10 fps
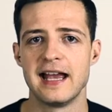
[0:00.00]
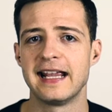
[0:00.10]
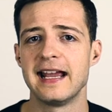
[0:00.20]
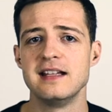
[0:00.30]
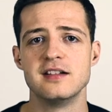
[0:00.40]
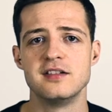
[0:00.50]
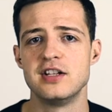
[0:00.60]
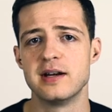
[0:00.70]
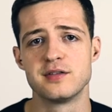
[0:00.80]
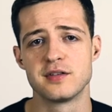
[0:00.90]
Again,
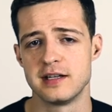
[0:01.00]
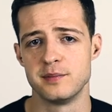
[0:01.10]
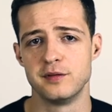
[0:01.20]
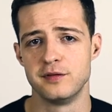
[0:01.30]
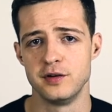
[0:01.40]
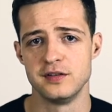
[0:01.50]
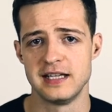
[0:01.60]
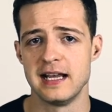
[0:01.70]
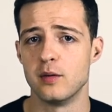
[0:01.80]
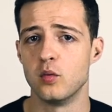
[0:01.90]
gels or simple foods
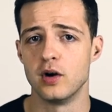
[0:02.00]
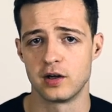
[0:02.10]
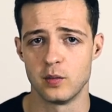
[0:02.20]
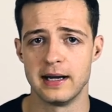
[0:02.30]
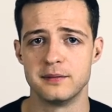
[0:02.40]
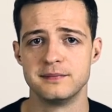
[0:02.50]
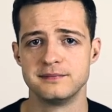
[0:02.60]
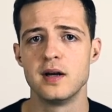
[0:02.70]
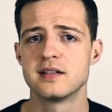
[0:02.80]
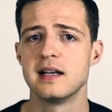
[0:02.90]
here work well.
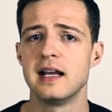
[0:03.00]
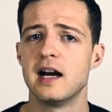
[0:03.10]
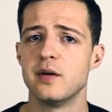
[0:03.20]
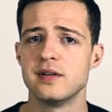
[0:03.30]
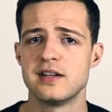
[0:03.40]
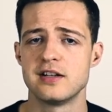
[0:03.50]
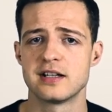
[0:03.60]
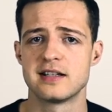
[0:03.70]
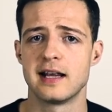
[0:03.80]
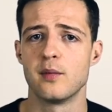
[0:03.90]
Personally, I would
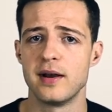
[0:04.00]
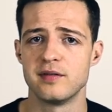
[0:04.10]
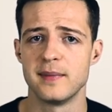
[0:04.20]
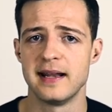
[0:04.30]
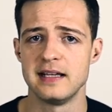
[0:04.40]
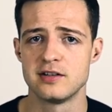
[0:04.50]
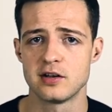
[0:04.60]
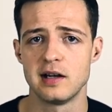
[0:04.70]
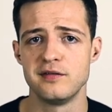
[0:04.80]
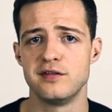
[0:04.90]
suggest staying away from any
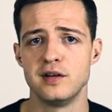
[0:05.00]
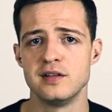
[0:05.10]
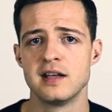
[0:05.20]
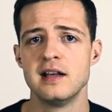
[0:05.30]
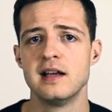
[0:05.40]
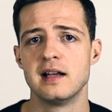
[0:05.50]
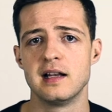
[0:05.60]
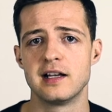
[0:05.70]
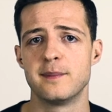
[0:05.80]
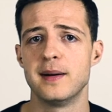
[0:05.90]
solid foods
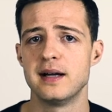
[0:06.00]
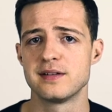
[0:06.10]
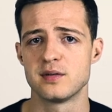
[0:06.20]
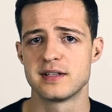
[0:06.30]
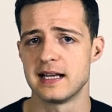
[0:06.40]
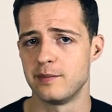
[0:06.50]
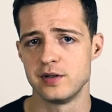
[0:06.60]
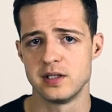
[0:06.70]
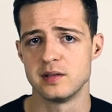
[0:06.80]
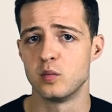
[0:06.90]
like bars or
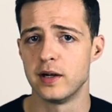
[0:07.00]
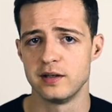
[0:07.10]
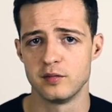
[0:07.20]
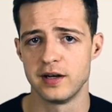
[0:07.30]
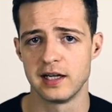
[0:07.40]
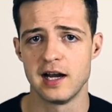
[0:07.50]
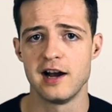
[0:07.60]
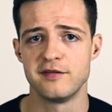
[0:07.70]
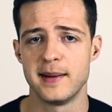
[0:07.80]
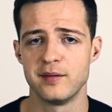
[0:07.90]
sandwiches when you're running a
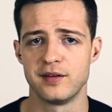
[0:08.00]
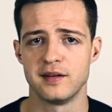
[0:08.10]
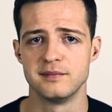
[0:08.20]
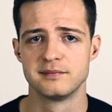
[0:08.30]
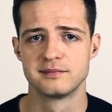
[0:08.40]
half marathon.